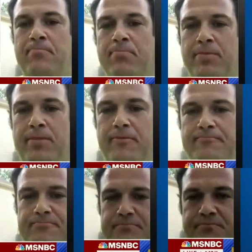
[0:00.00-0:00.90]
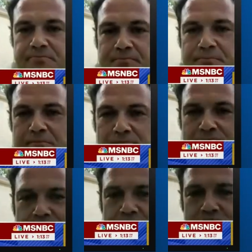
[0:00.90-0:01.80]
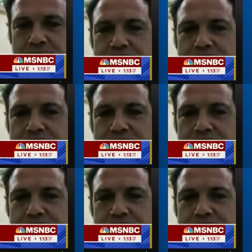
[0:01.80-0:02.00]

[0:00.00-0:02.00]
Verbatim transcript: and how are your kids doing?